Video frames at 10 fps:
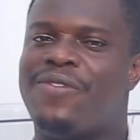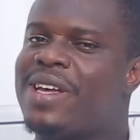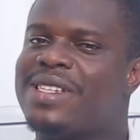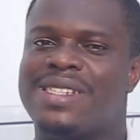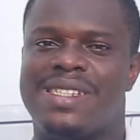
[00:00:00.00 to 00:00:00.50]

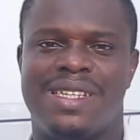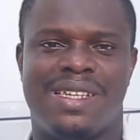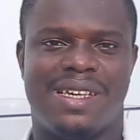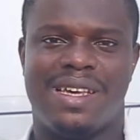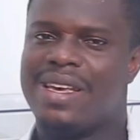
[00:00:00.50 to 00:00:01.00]

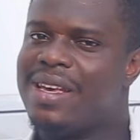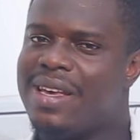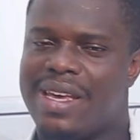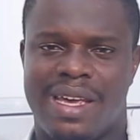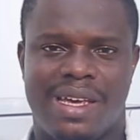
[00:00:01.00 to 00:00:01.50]
fertility
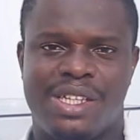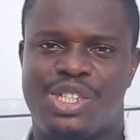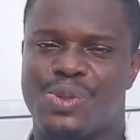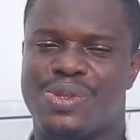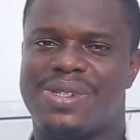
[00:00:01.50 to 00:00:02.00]

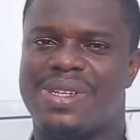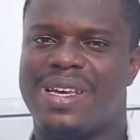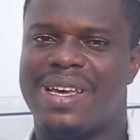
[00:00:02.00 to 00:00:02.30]
issues.